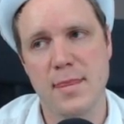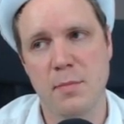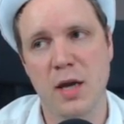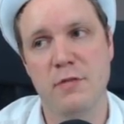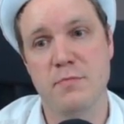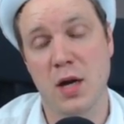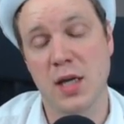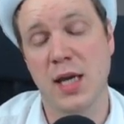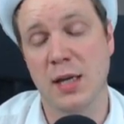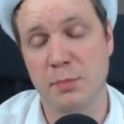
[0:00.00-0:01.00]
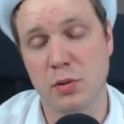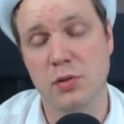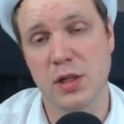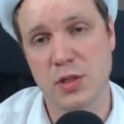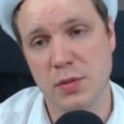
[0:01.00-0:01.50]
the amount of money getting
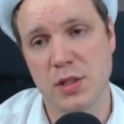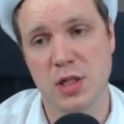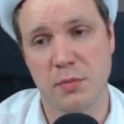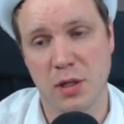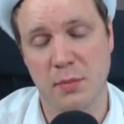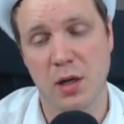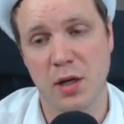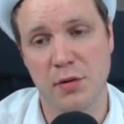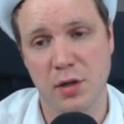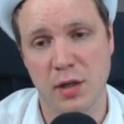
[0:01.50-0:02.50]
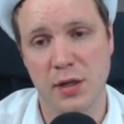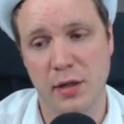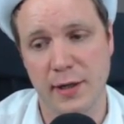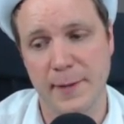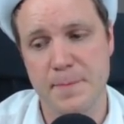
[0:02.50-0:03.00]
poured into it is going to become higher and higher and
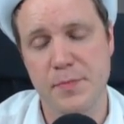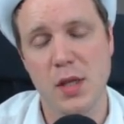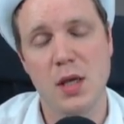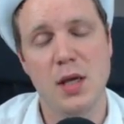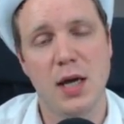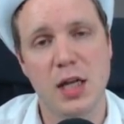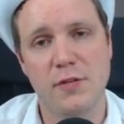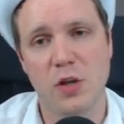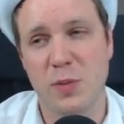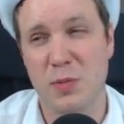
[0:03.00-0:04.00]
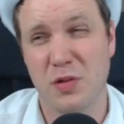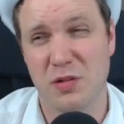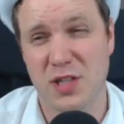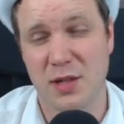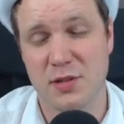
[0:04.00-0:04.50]
higher. And even though people
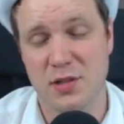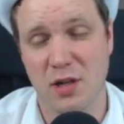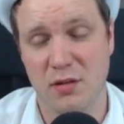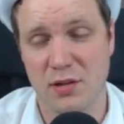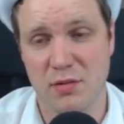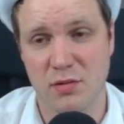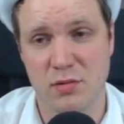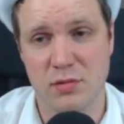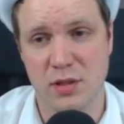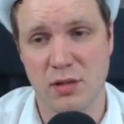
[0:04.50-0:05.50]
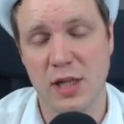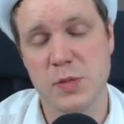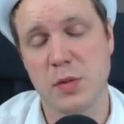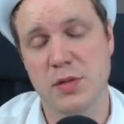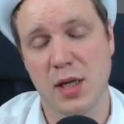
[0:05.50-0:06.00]
don't take Dota, or there are
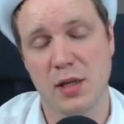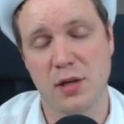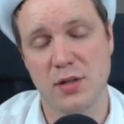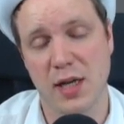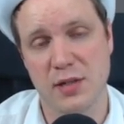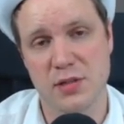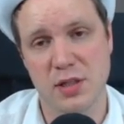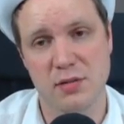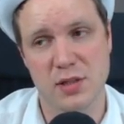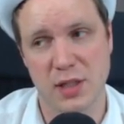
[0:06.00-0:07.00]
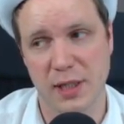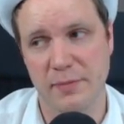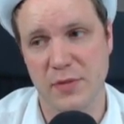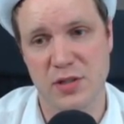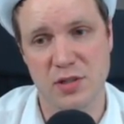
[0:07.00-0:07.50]
less people taking Dota as
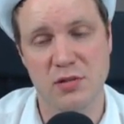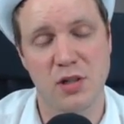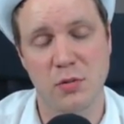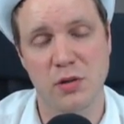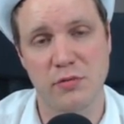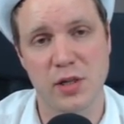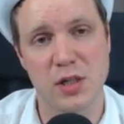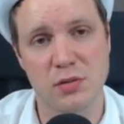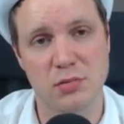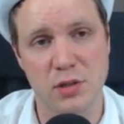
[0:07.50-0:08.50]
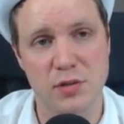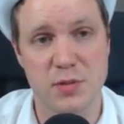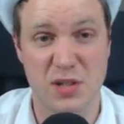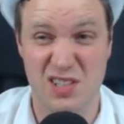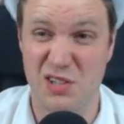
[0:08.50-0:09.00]
seriously, they're still going to want the really cool loot
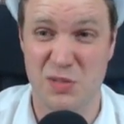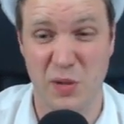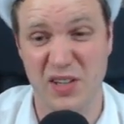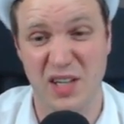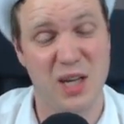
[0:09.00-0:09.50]
because they used to play the